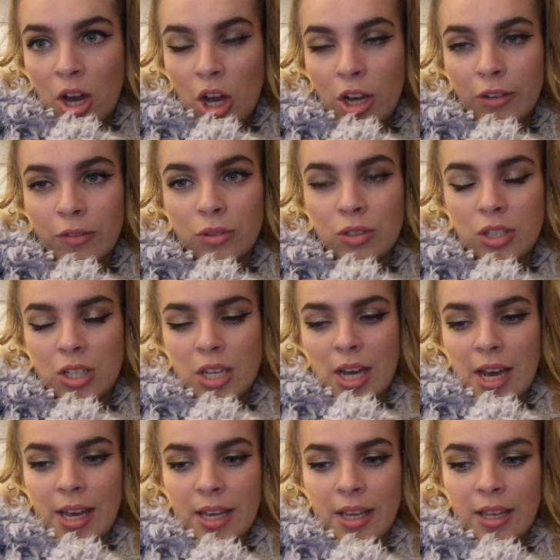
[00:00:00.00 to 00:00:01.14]
overall
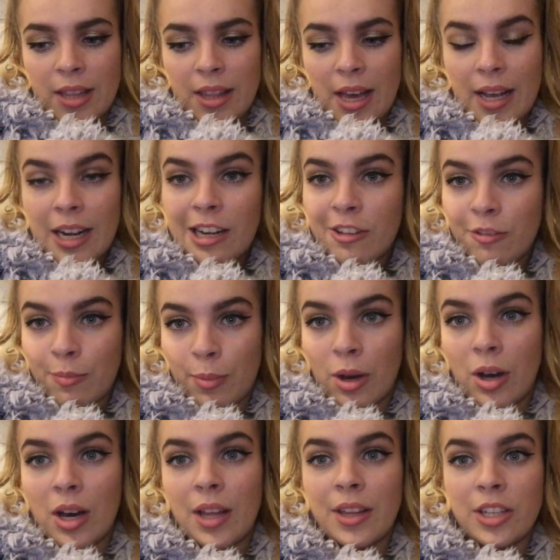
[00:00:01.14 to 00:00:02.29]
today, that Clif
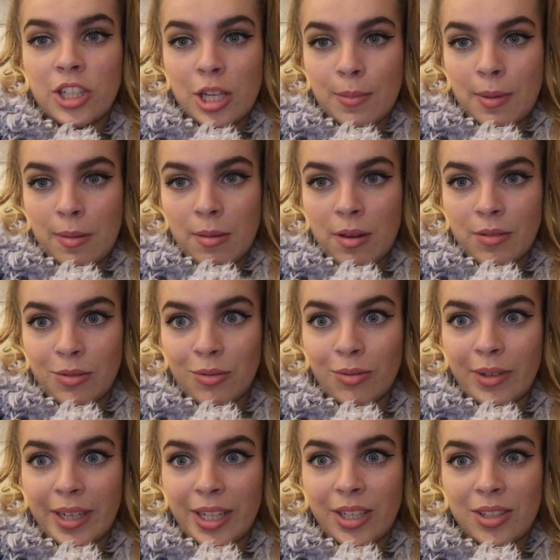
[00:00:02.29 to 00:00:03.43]
Bar and the chickpea puffs were
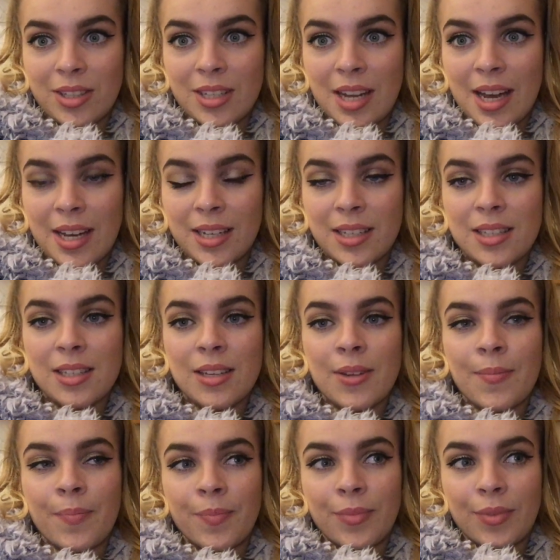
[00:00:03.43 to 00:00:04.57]
really good snacks,
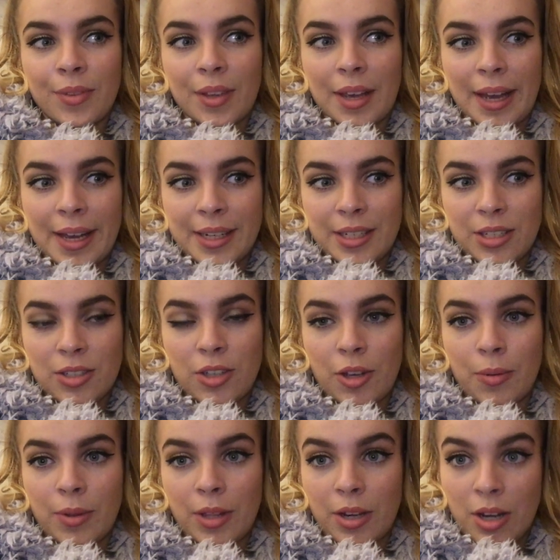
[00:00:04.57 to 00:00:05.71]
and
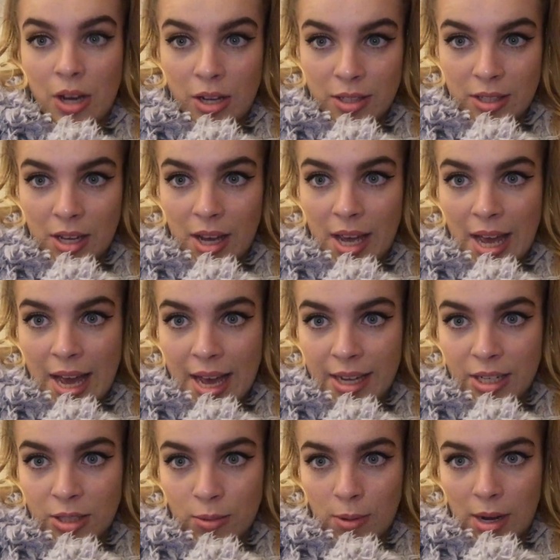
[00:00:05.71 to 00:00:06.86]
so were the nuts that I
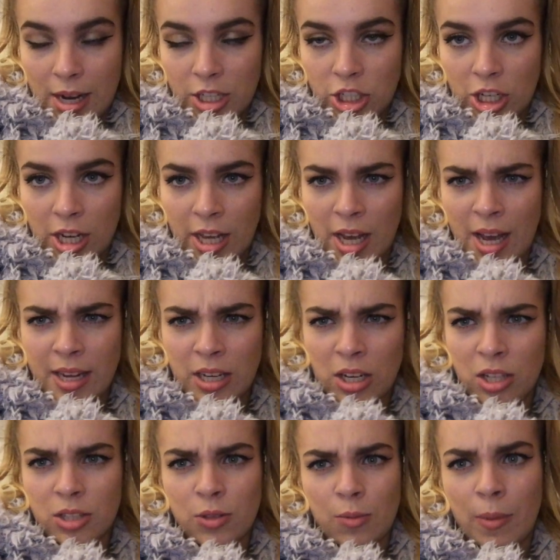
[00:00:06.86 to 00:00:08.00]
had well. Actually, I had
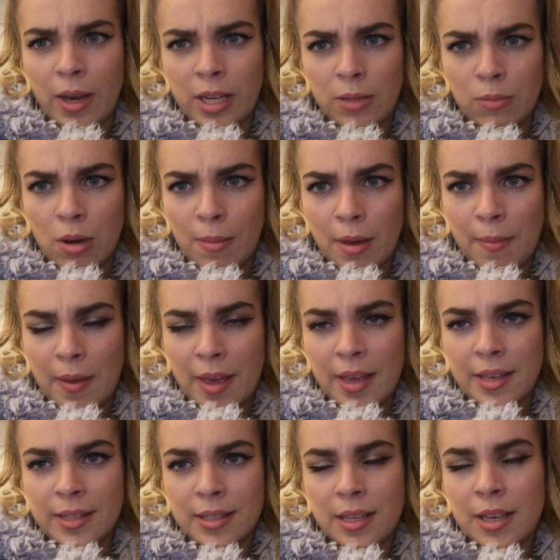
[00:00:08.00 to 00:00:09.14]
nuts with my edamame
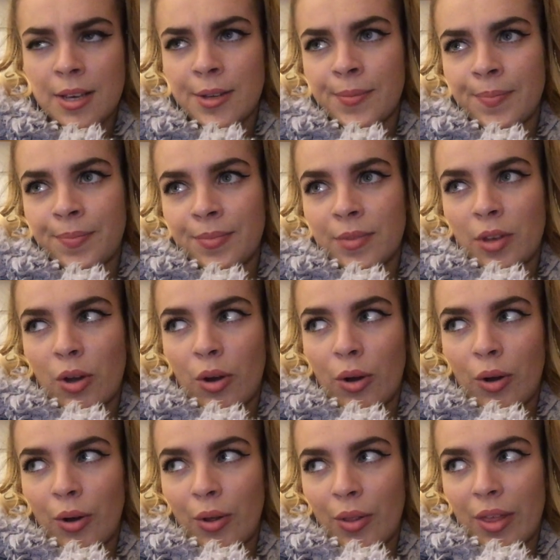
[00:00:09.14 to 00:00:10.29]
peas.
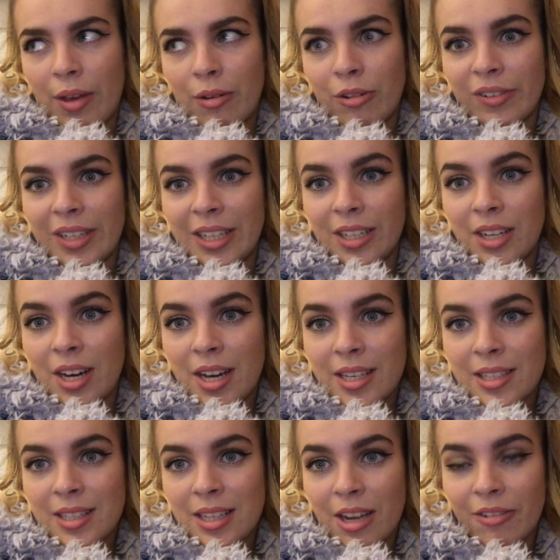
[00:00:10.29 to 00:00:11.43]
Oh, they were really
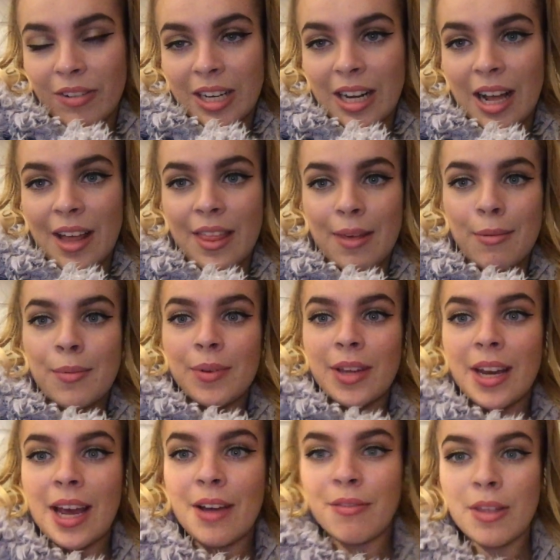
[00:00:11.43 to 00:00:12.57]
nice. I really like them. I'm
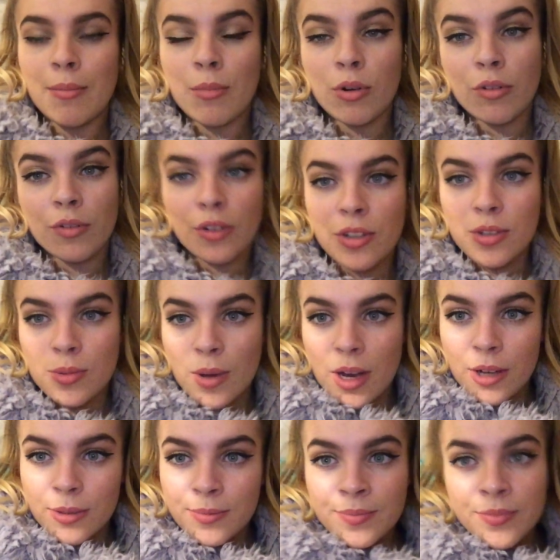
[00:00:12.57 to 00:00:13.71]
gonna have them often as
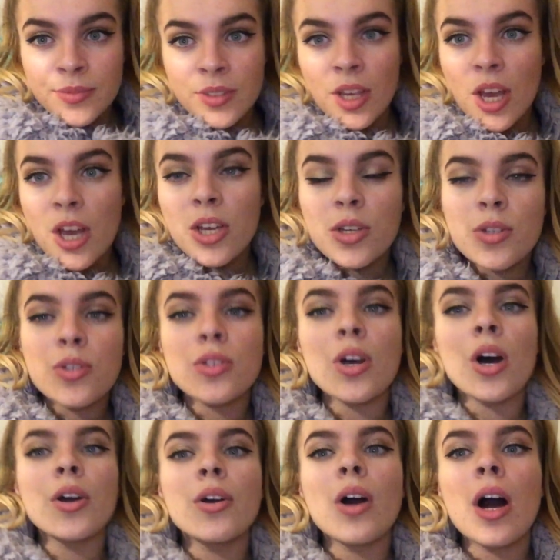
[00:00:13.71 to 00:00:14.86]
well.
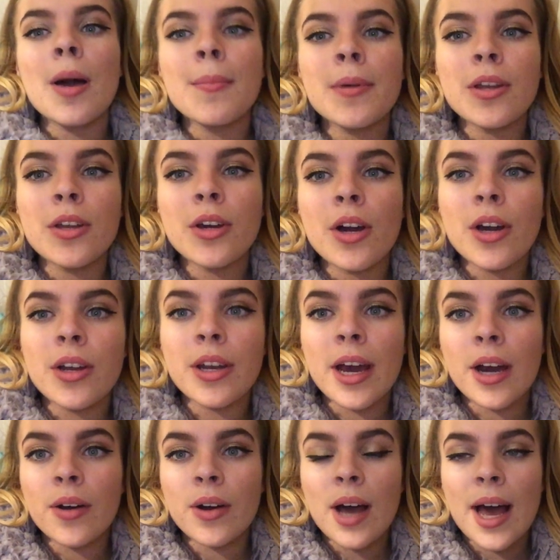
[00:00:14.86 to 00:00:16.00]
So I'm gonna go
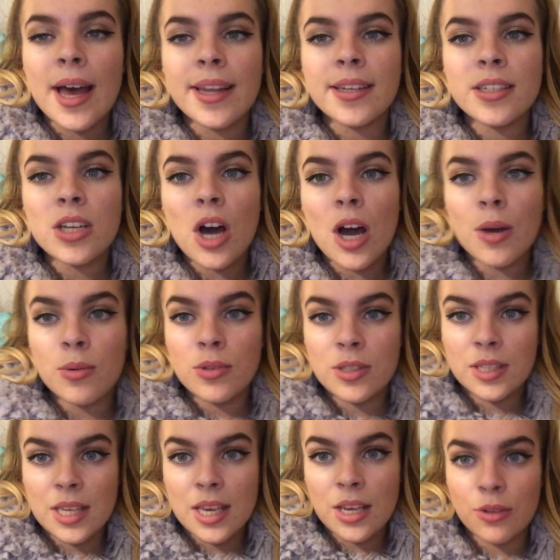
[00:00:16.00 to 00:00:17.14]
now, and I will
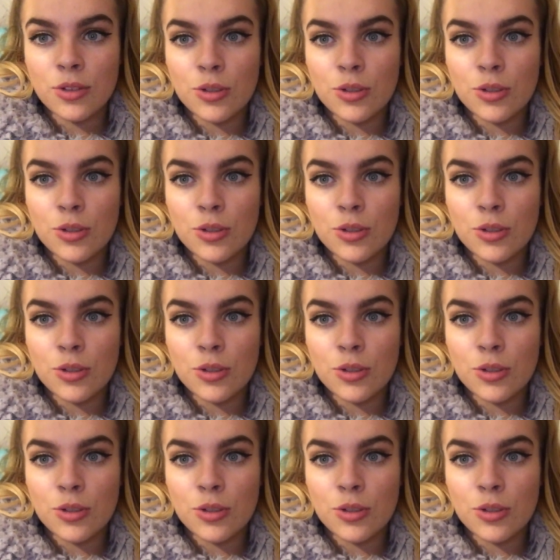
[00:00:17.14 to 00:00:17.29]
see you